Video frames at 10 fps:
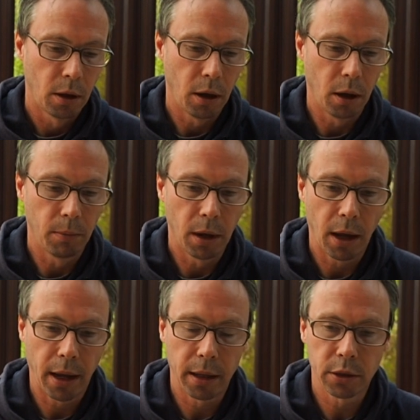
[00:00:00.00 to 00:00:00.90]

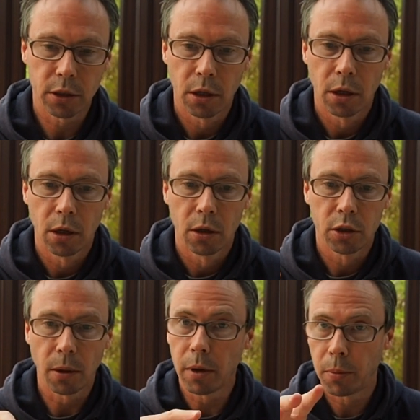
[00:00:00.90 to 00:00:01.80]
And
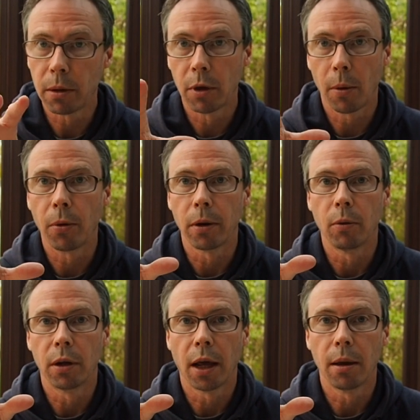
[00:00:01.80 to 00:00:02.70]
somebody picked me up on it
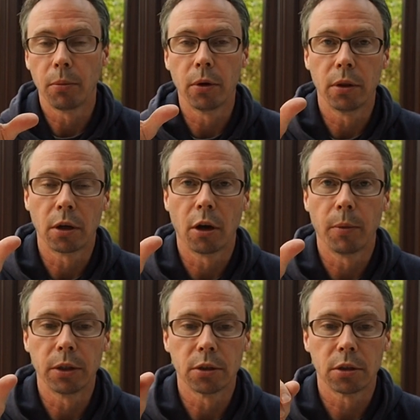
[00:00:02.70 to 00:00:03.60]
one day and put in the
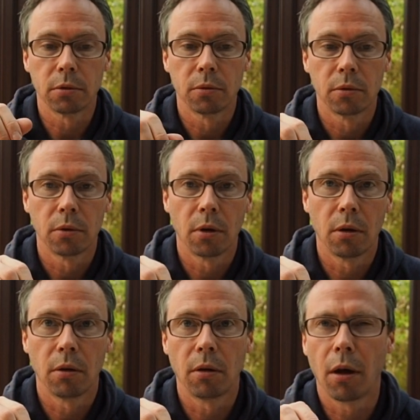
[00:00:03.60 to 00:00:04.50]
comments,
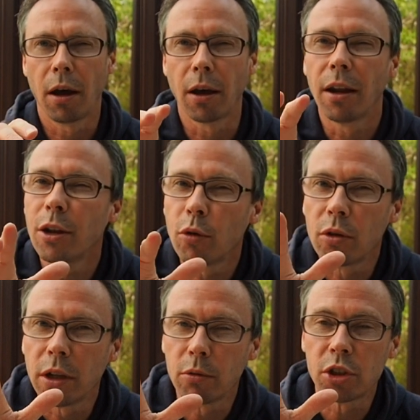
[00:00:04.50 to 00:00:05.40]
a
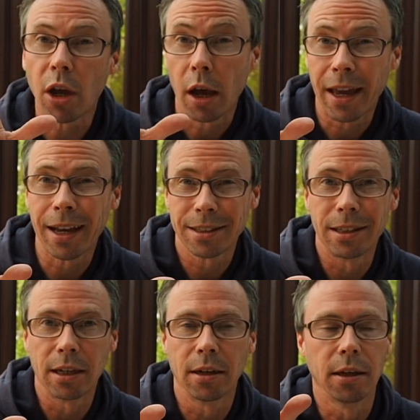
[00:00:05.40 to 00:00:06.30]
little
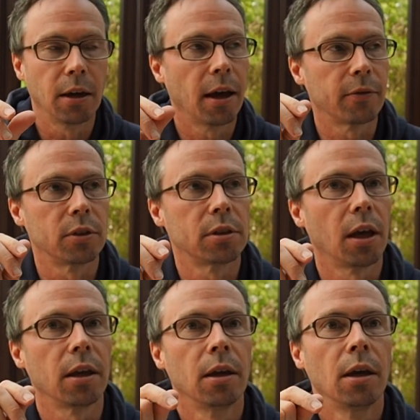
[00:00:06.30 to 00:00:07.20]
sarcastically, I have to
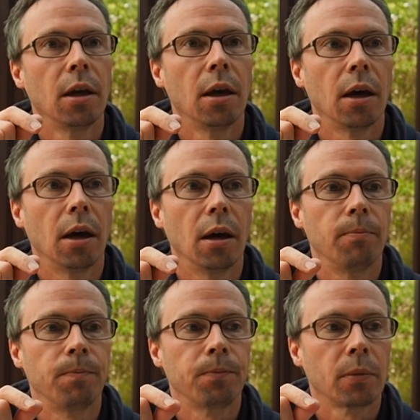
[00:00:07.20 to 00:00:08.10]
say,
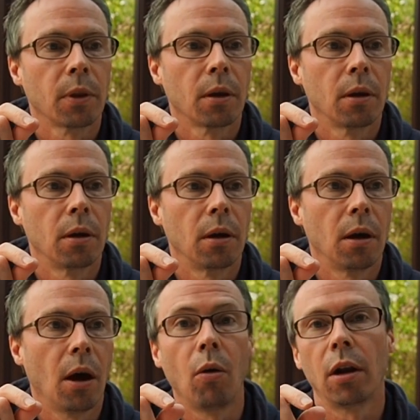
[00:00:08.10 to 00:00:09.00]
oh,
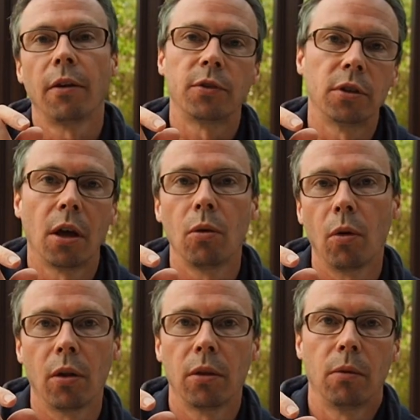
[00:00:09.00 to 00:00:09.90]
I'd love to know
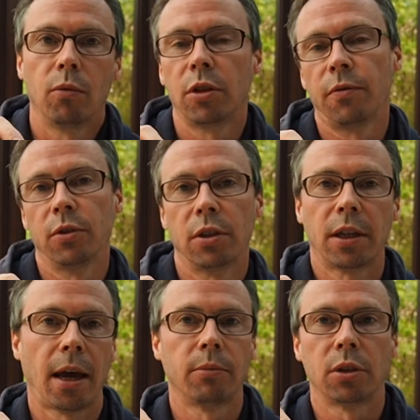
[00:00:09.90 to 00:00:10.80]
what the difference the
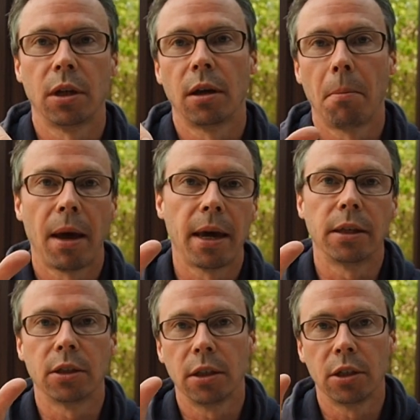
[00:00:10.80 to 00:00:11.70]
Camslinger
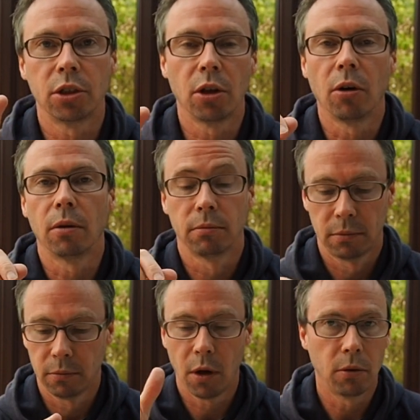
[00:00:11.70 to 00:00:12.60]
made to this shot.
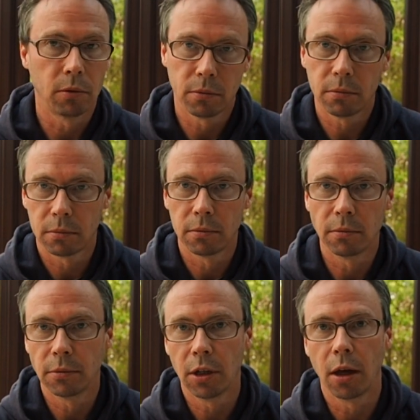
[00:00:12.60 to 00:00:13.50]
Well,
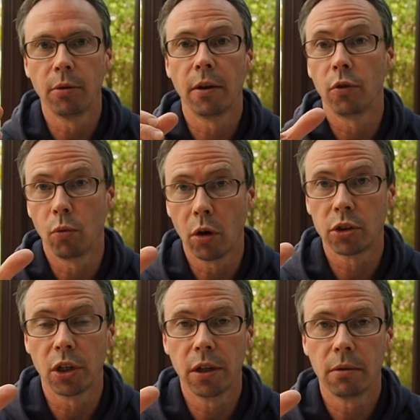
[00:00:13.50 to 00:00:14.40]
you know, if you're
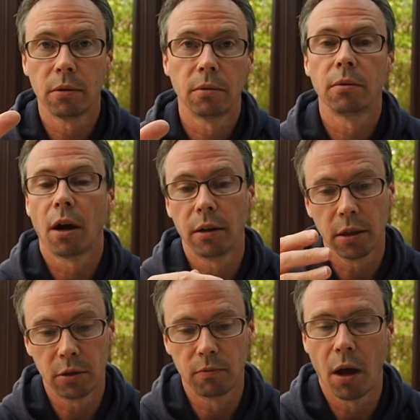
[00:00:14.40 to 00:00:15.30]
watching, I
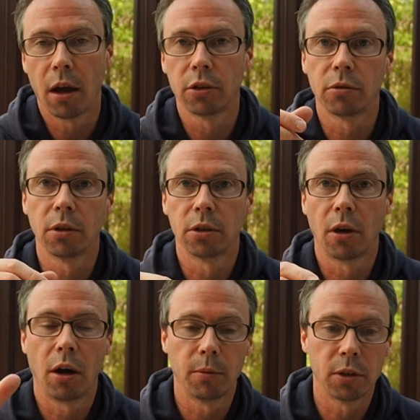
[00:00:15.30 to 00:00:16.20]
did answer at the
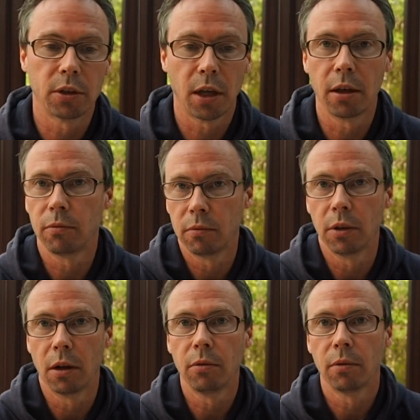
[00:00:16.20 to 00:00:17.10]
time and say,
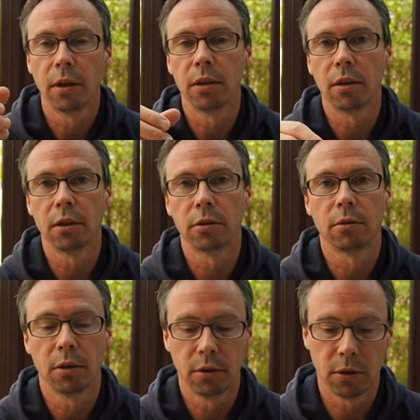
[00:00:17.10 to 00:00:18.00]
you know, it
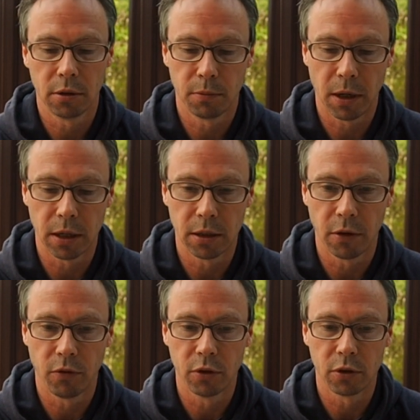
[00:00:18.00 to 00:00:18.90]
does make a
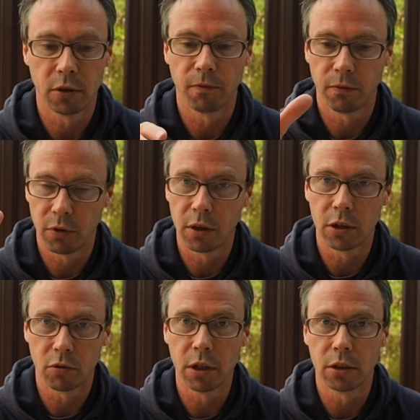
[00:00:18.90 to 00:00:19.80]
difference, and for
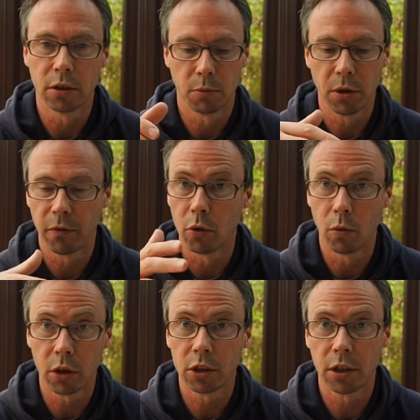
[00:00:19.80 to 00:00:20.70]
these reasons. But if you're
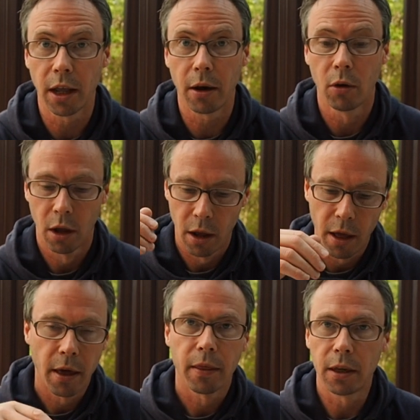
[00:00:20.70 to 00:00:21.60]
watching now,
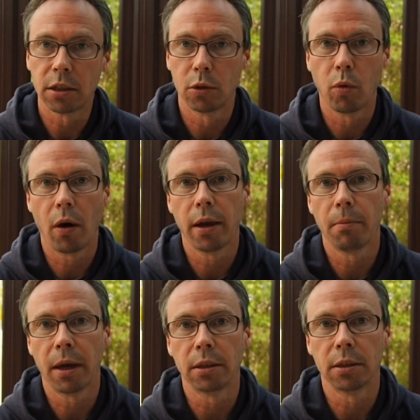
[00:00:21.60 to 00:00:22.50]
this is why
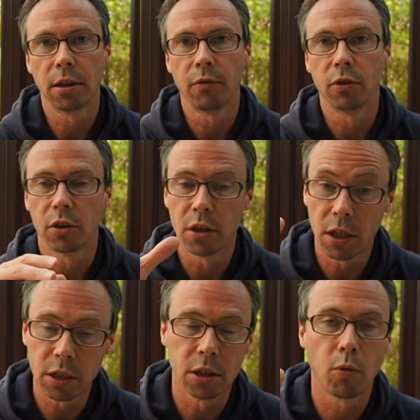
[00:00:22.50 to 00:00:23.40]
it makes a difference, and
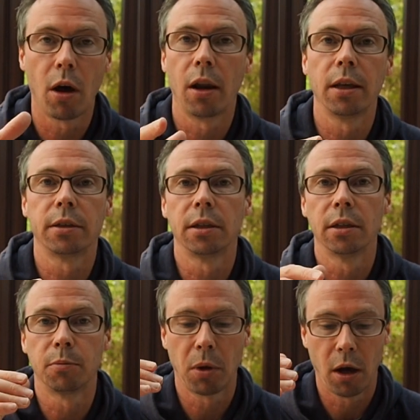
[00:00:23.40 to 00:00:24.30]
this is why I list it
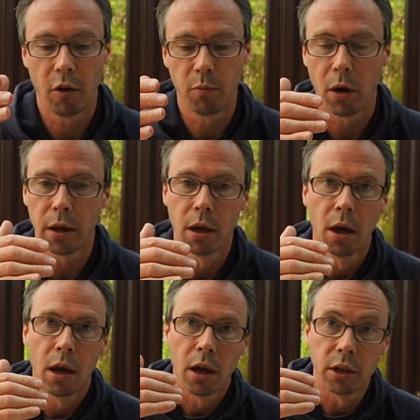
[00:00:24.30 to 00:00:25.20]
as part of my
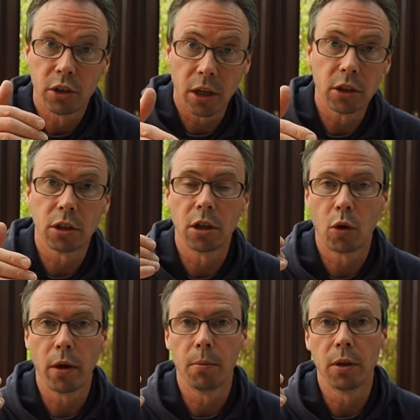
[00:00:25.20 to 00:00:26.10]
essential
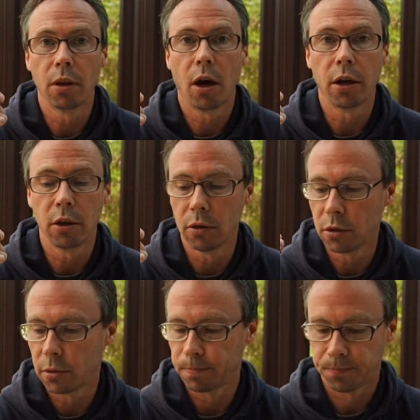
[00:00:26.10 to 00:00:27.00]
equipment that I
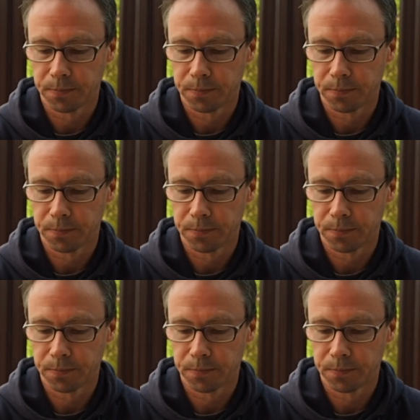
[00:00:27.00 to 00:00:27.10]
use.